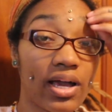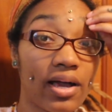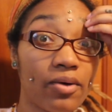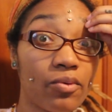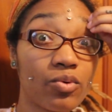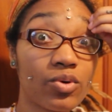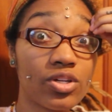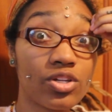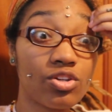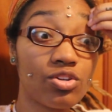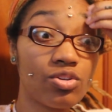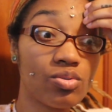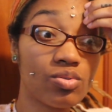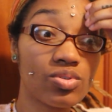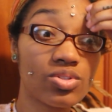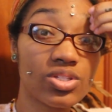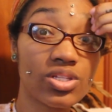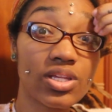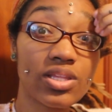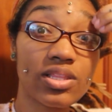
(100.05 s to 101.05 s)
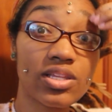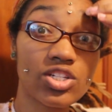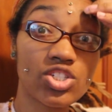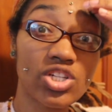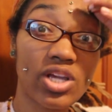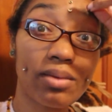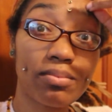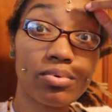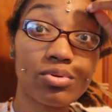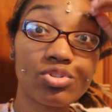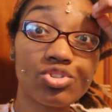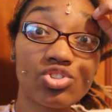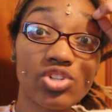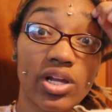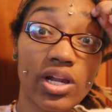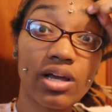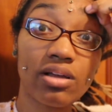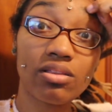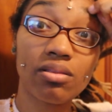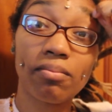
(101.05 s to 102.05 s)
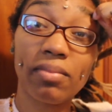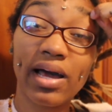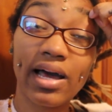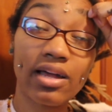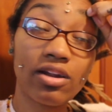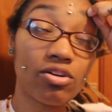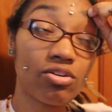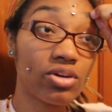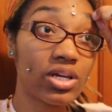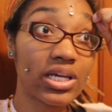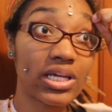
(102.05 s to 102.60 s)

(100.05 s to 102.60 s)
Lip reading: I would use the shampoo straight out the bottle,